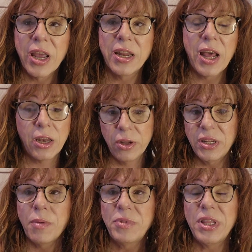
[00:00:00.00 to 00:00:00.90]
and I
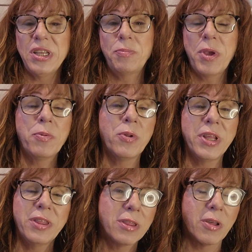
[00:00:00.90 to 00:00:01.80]
looked up to these people
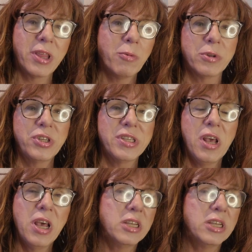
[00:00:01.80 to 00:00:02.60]
and thought they were just,